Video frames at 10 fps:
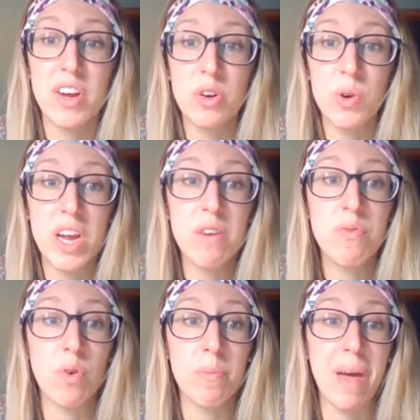Their creed
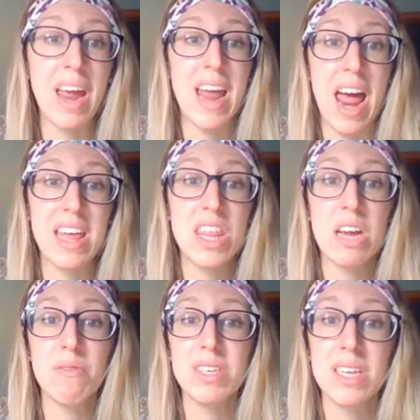forbade
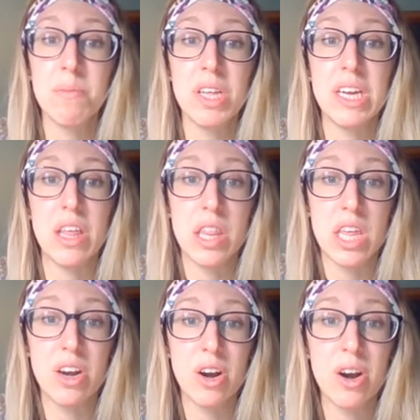anything resembling a
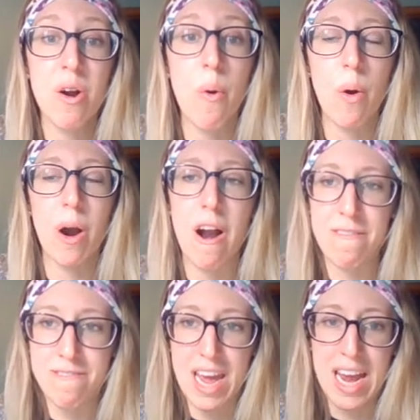theater or
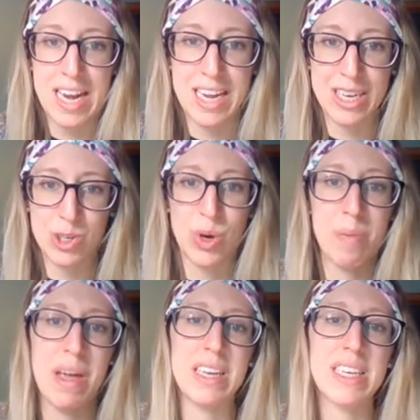vain
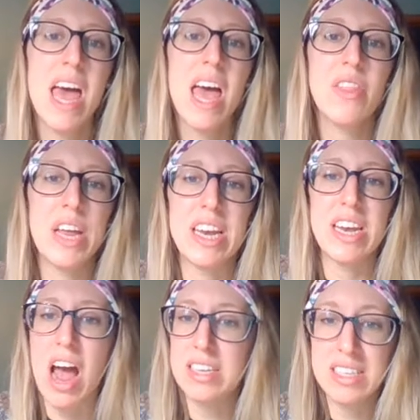enjoyment. They did
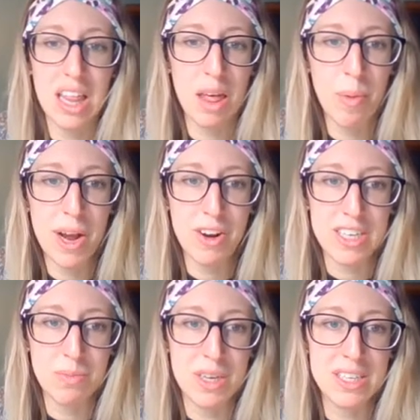not celebrate
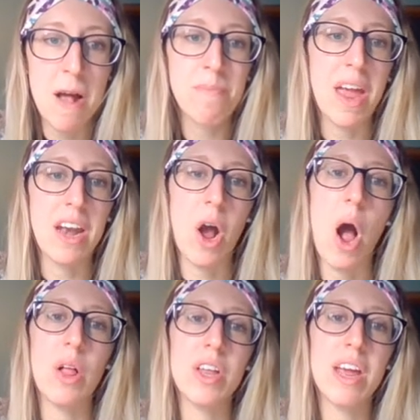Christmas, and a
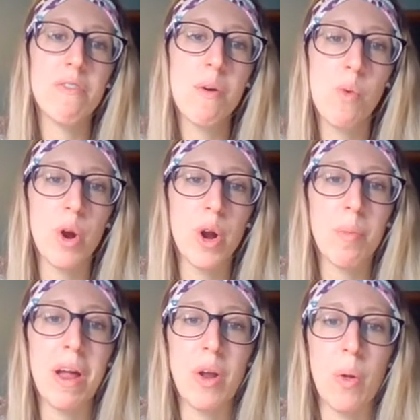holiday from work
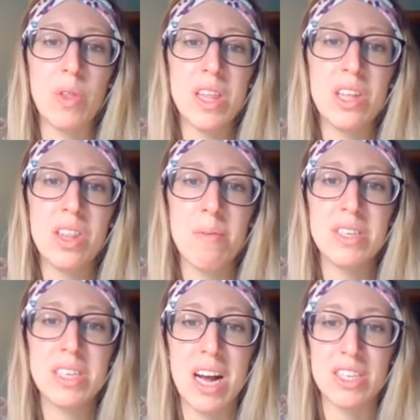meant only that they
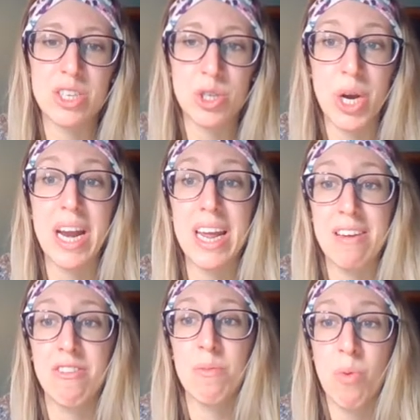must concentrate
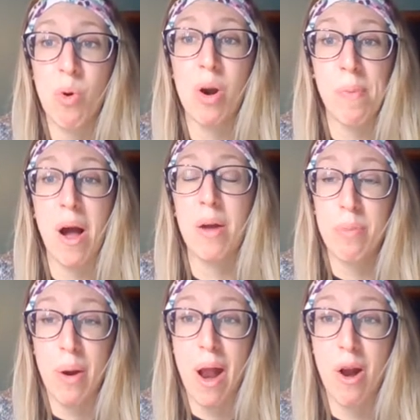even more upon
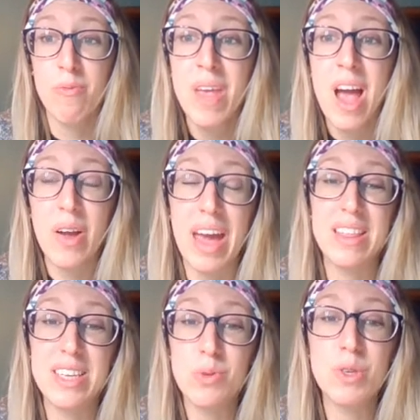prayer. Okay,
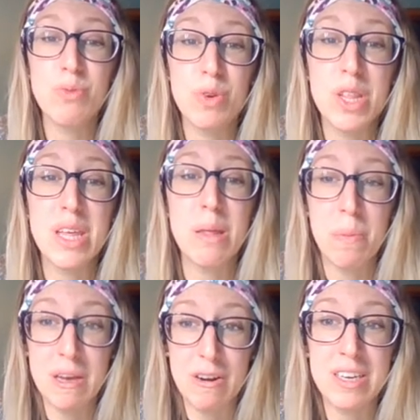and this was really the
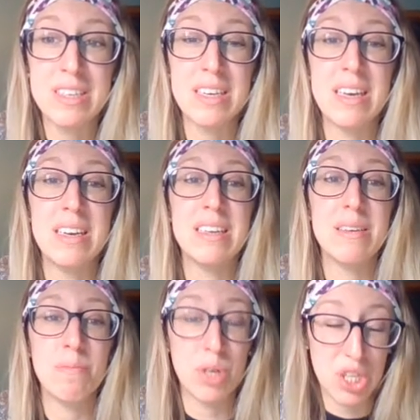Puritan
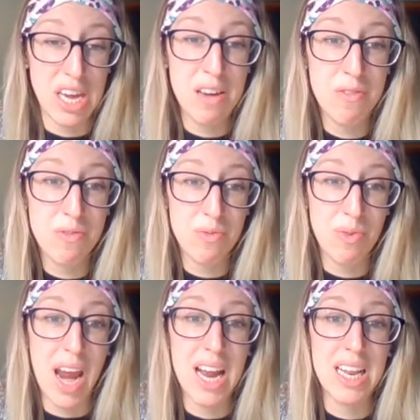belief,
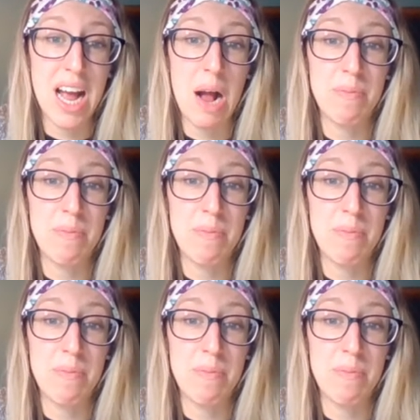right?